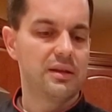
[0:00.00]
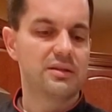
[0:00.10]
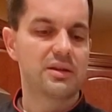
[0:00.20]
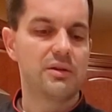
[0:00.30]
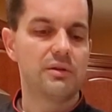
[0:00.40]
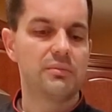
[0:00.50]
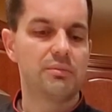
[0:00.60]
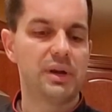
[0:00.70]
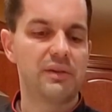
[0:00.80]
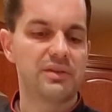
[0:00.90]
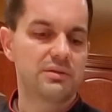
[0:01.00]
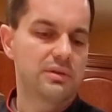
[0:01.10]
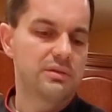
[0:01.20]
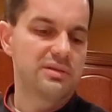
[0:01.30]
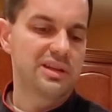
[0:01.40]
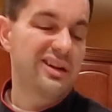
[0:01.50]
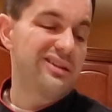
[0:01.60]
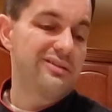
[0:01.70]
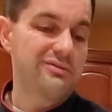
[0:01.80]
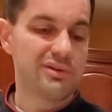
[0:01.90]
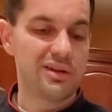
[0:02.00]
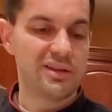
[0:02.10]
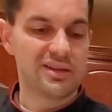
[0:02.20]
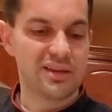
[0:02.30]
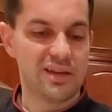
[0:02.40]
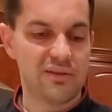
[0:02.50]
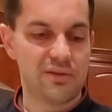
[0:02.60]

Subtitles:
It's called breakfast noodles. I don't know, really doesn't have